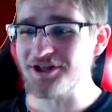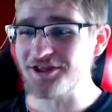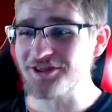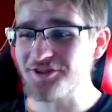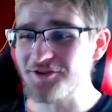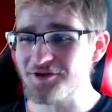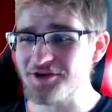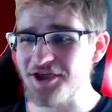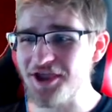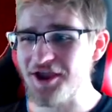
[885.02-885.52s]

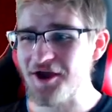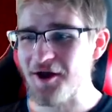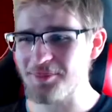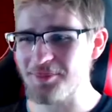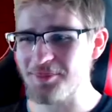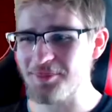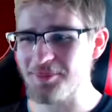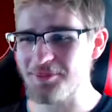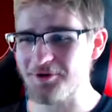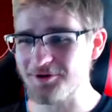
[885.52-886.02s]
looking
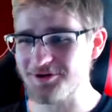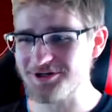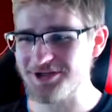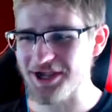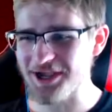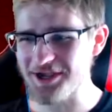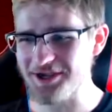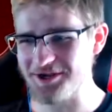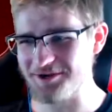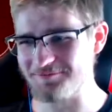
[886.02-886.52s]
up their
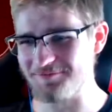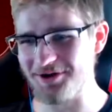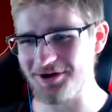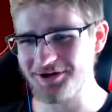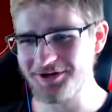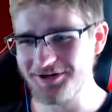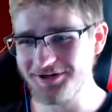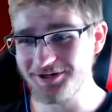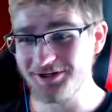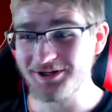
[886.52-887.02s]
team
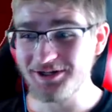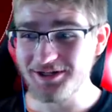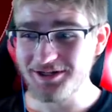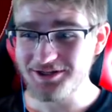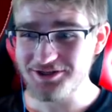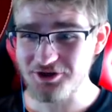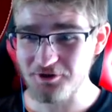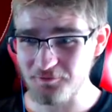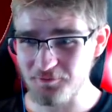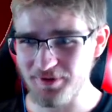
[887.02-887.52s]

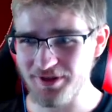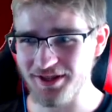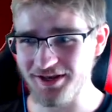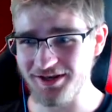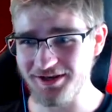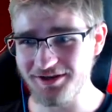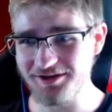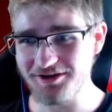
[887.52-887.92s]
to win.